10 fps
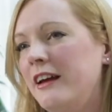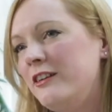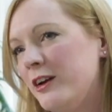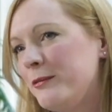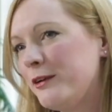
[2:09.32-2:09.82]
In
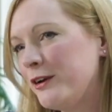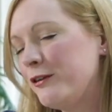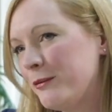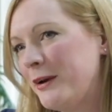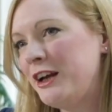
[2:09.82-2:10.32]
terms of
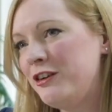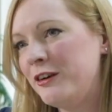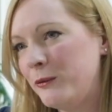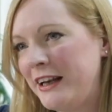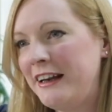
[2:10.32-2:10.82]

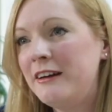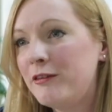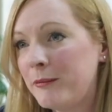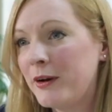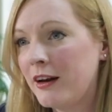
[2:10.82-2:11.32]
information we need
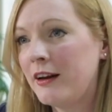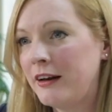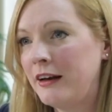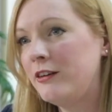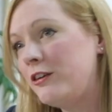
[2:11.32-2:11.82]
from a
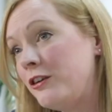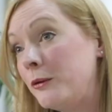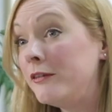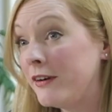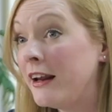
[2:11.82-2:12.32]
client to
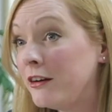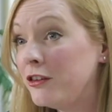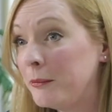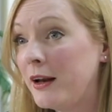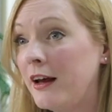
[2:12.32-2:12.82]
do a financial